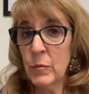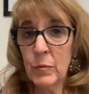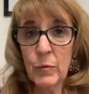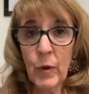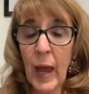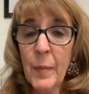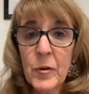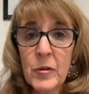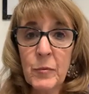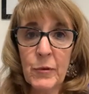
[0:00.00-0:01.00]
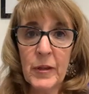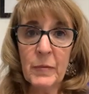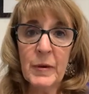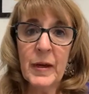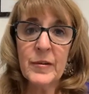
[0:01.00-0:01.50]
were able to breathe
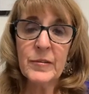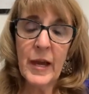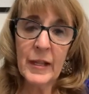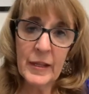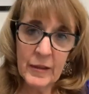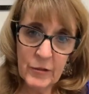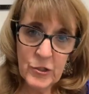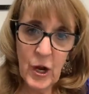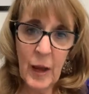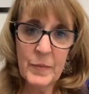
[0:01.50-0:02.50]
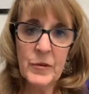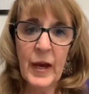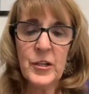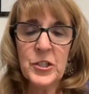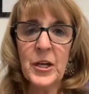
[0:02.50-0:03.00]
because sadly their jobs
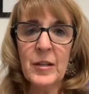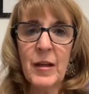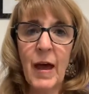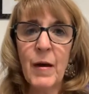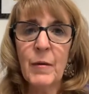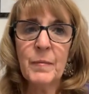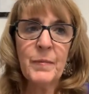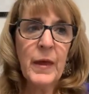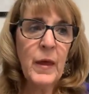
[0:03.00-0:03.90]
got shut down.